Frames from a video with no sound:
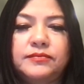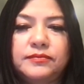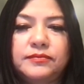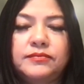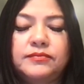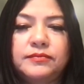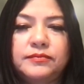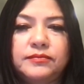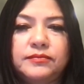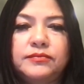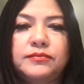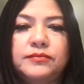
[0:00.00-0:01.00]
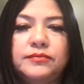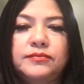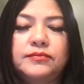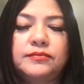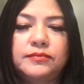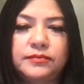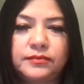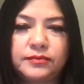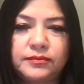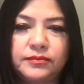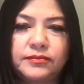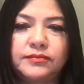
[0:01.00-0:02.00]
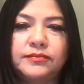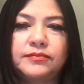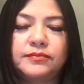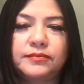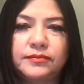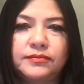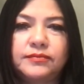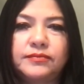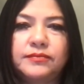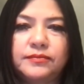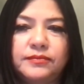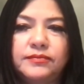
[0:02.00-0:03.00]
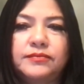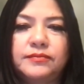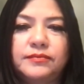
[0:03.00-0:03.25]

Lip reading: (silent)